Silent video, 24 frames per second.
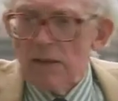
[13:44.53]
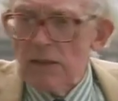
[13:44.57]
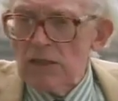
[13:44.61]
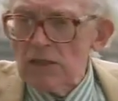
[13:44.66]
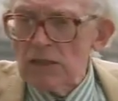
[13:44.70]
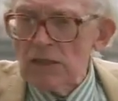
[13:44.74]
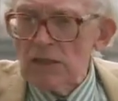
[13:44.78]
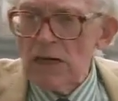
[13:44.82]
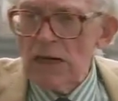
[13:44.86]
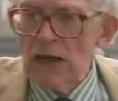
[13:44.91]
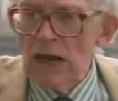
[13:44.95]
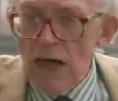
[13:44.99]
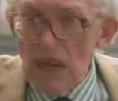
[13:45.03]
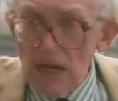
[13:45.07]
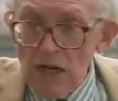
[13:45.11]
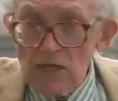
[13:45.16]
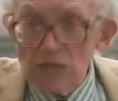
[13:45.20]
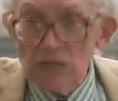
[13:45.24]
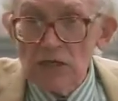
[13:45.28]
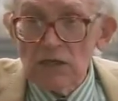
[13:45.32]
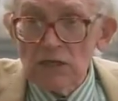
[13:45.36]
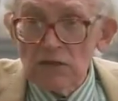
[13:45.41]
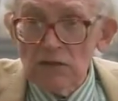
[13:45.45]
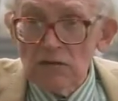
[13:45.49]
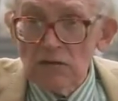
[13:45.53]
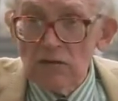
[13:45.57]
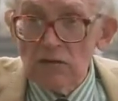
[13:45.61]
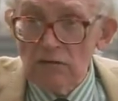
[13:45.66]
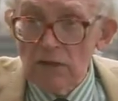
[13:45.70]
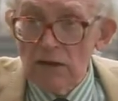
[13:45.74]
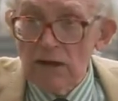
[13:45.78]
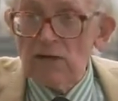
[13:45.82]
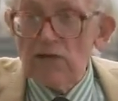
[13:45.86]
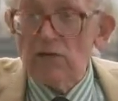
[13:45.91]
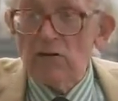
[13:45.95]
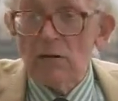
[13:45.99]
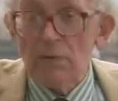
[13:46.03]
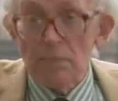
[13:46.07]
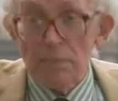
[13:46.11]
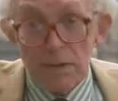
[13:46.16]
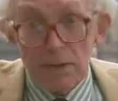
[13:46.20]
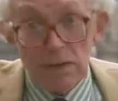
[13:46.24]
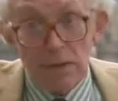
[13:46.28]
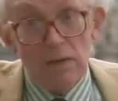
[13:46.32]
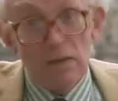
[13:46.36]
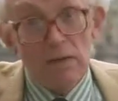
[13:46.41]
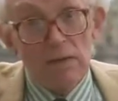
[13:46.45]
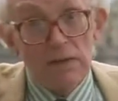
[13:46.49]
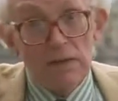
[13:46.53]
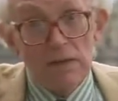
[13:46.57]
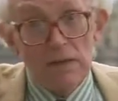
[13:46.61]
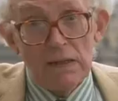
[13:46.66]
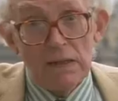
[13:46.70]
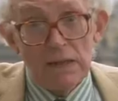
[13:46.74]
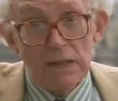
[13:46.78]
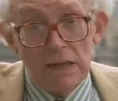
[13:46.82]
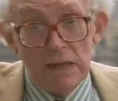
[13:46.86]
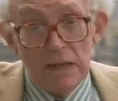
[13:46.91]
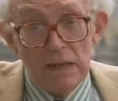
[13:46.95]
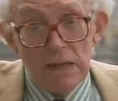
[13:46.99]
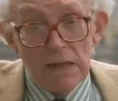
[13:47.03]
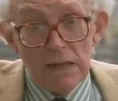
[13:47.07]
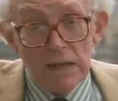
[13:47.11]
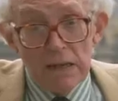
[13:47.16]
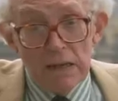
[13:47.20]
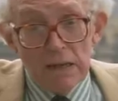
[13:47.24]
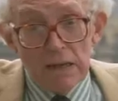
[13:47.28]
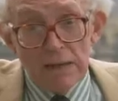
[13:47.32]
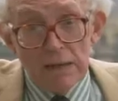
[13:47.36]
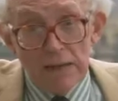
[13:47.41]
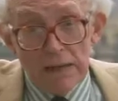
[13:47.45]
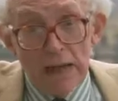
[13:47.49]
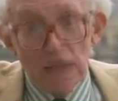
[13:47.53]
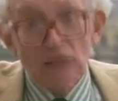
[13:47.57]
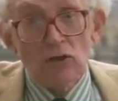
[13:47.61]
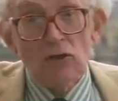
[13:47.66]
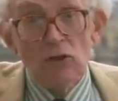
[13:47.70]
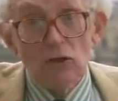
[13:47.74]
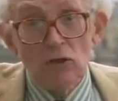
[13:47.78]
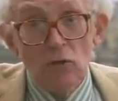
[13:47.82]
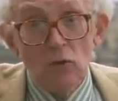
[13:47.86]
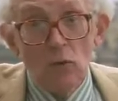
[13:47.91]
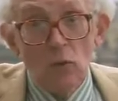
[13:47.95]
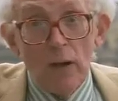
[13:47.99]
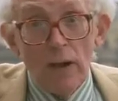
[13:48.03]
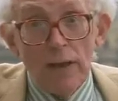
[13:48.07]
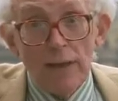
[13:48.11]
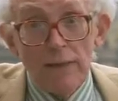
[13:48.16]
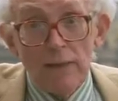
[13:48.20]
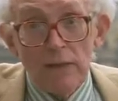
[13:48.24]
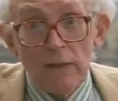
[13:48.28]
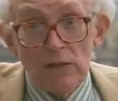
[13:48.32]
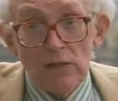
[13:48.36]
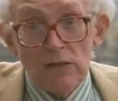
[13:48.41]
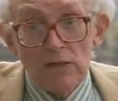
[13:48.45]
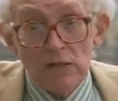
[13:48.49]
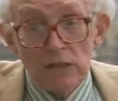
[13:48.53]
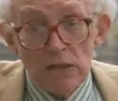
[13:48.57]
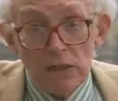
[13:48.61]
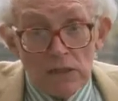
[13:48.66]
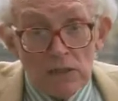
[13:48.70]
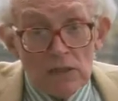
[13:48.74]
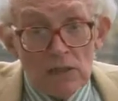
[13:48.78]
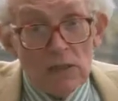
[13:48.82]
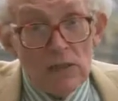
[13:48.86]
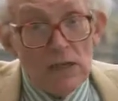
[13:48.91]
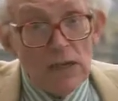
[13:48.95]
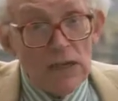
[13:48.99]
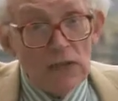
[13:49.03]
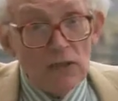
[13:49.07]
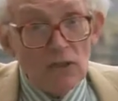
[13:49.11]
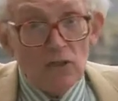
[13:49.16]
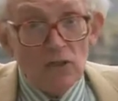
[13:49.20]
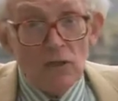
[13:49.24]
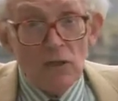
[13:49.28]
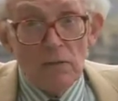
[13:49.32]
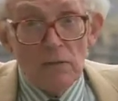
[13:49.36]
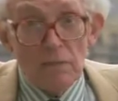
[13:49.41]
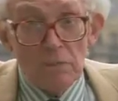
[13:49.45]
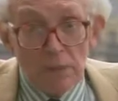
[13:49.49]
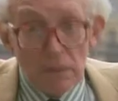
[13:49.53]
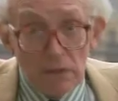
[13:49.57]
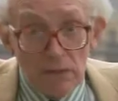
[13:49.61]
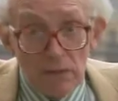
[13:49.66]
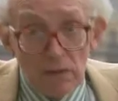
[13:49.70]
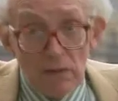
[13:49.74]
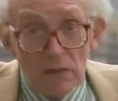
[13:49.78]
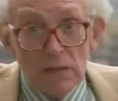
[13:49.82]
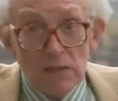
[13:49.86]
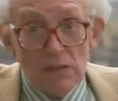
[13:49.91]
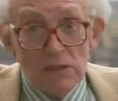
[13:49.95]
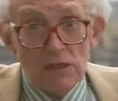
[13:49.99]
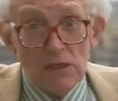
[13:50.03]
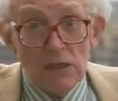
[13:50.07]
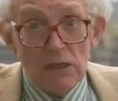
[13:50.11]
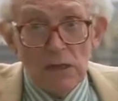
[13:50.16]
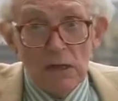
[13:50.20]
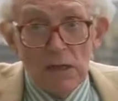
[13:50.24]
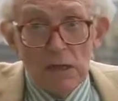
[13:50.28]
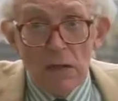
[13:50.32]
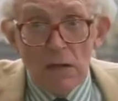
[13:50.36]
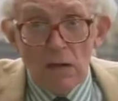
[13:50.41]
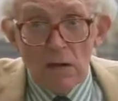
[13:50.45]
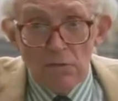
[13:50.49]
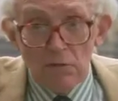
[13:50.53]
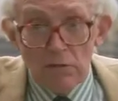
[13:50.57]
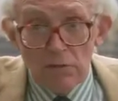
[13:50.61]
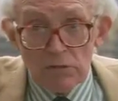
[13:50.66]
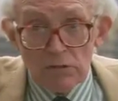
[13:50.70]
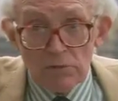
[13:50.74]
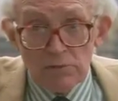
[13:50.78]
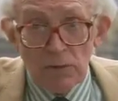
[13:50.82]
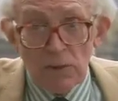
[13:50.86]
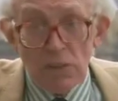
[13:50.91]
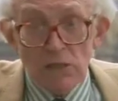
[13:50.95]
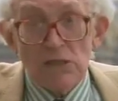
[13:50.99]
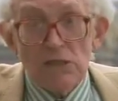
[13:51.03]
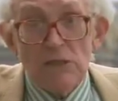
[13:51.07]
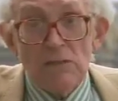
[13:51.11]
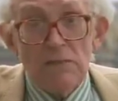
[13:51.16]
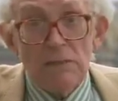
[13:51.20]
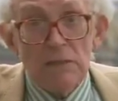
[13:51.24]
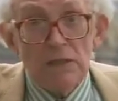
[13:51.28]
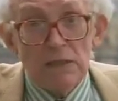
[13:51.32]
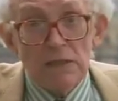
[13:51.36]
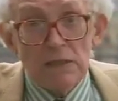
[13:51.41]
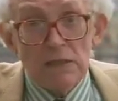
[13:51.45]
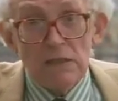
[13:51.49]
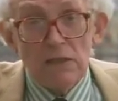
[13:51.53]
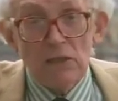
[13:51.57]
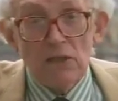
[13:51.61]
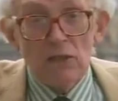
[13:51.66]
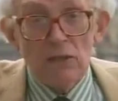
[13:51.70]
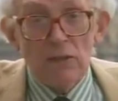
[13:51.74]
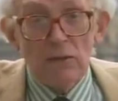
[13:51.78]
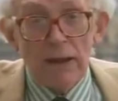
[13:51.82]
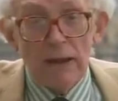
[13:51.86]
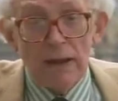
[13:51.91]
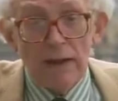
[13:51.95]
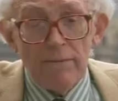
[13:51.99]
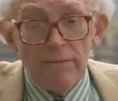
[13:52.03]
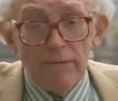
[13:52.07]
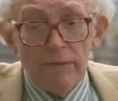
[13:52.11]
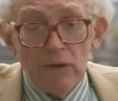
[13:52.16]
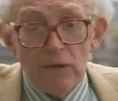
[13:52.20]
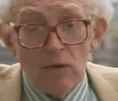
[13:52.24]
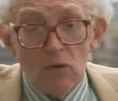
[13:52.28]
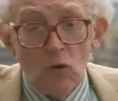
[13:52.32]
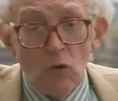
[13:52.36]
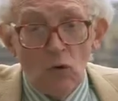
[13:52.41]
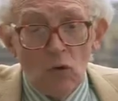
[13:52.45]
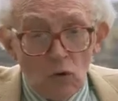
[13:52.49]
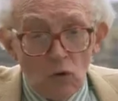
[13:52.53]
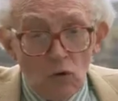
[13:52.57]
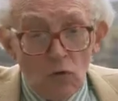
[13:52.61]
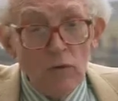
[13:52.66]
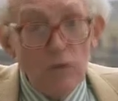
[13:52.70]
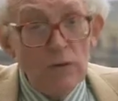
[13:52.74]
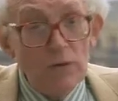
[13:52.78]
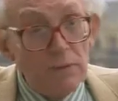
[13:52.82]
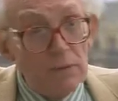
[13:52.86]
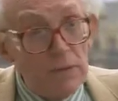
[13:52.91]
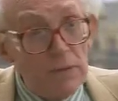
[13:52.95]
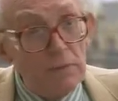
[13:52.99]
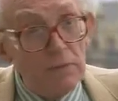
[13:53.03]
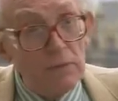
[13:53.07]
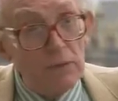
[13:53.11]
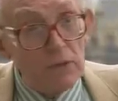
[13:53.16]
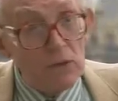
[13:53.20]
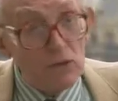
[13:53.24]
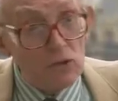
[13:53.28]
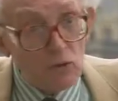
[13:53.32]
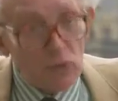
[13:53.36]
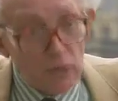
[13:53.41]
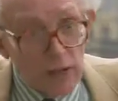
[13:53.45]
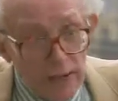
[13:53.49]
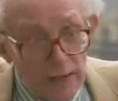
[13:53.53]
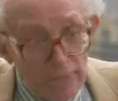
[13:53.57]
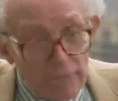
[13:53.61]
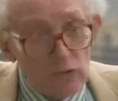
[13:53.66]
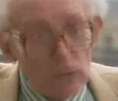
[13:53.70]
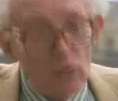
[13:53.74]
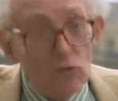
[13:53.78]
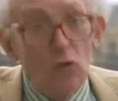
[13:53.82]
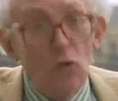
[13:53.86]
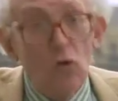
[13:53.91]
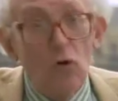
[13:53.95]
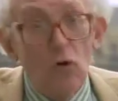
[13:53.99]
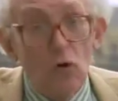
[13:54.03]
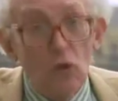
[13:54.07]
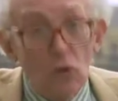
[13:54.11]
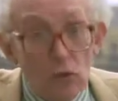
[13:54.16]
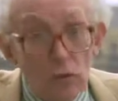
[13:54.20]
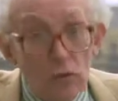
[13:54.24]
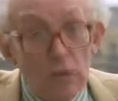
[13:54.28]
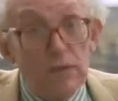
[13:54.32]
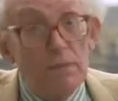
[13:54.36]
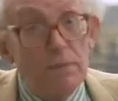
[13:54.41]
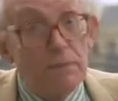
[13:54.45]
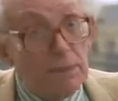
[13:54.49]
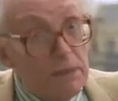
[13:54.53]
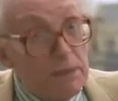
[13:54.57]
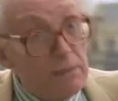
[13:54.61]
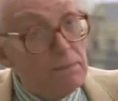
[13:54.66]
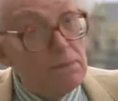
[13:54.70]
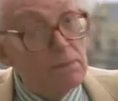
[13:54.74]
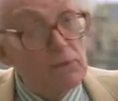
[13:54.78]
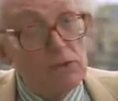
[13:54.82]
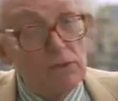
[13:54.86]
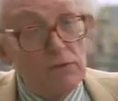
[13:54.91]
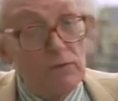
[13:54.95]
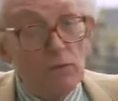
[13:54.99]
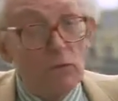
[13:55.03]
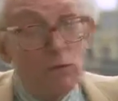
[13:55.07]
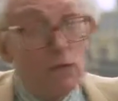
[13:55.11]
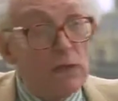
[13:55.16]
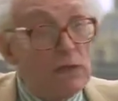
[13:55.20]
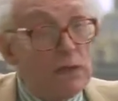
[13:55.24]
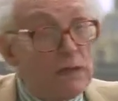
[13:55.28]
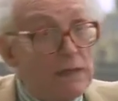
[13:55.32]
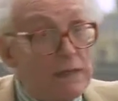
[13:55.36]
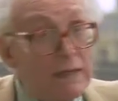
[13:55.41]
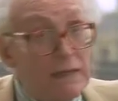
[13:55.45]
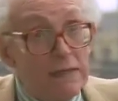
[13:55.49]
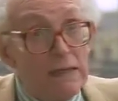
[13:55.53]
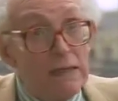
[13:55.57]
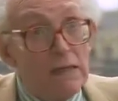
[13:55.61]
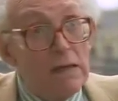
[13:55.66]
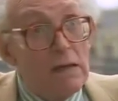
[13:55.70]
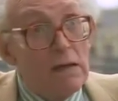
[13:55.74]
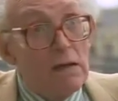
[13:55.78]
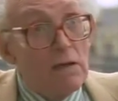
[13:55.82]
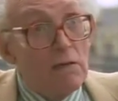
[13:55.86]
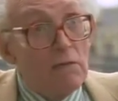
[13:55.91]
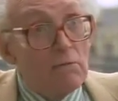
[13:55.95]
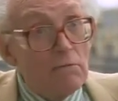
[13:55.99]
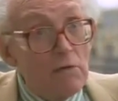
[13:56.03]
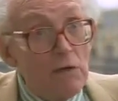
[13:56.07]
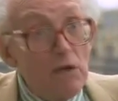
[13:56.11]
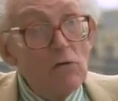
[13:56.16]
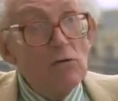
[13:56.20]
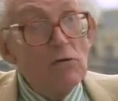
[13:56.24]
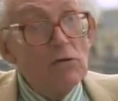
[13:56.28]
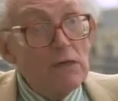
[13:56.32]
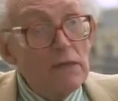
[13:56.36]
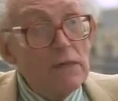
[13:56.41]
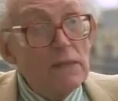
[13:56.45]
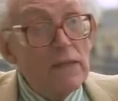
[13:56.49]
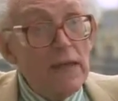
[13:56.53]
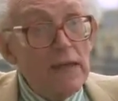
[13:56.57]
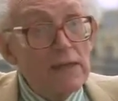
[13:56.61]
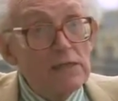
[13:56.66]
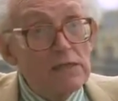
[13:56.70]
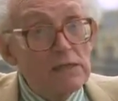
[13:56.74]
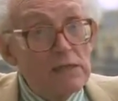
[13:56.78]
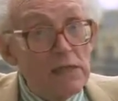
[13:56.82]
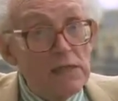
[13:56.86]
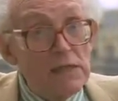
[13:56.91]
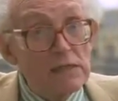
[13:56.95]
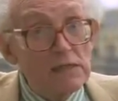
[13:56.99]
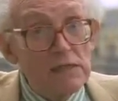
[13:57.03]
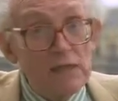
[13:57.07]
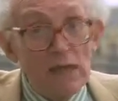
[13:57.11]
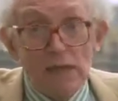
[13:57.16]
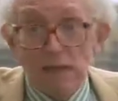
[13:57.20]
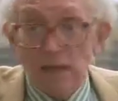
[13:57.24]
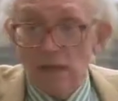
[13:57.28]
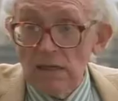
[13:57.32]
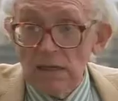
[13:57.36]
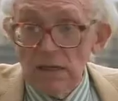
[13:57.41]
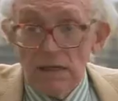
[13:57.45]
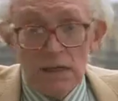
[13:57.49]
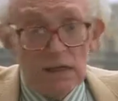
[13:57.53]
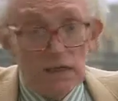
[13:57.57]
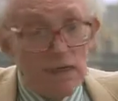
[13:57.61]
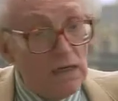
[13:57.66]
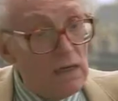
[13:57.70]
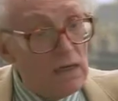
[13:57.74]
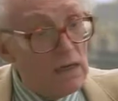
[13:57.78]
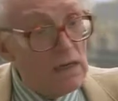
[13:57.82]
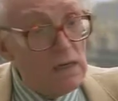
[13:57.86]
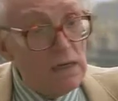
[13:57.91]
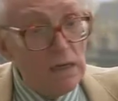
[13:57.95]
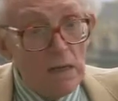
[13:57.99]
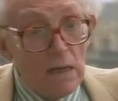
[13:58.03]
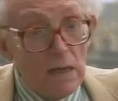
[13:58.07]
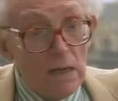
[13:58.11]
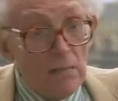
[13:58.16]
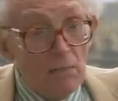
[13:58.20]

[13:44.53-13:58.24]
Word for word: there's a larger and greater appeal than the national one, there's an international appeal, there's a responsibility you have that all the people that you have to all the peoples of the world and he wrote in that sense i think uh,